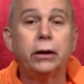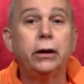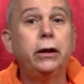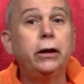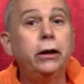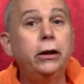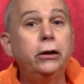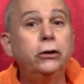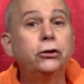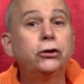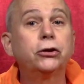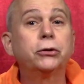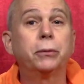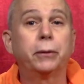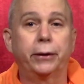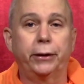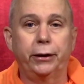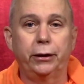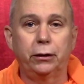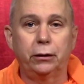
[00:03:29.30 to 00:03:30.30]

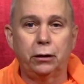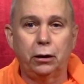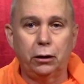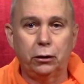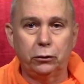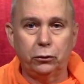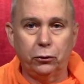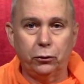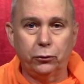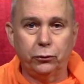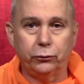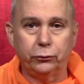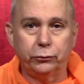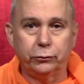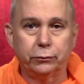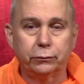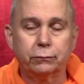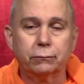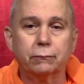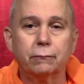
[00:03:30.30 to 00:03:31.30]
Ishvara alone.
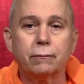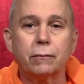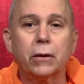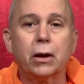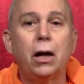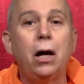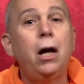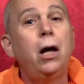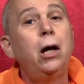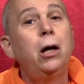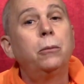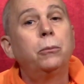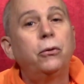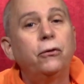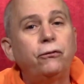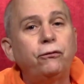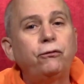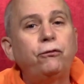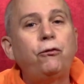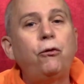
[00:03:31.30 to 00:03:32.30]

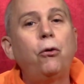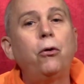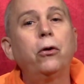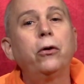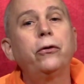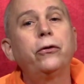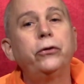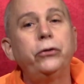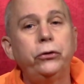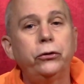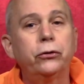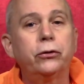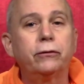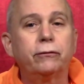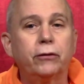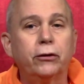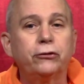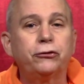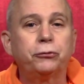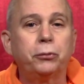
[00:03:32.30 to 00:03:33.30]
Before the
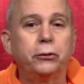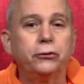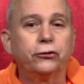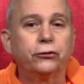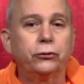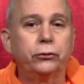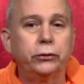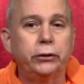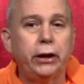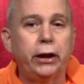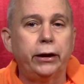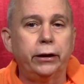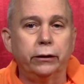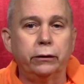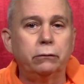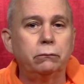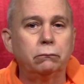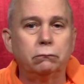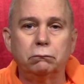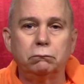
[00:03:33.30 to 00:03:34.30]
universe was
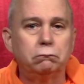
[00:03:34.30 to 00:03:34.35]
created,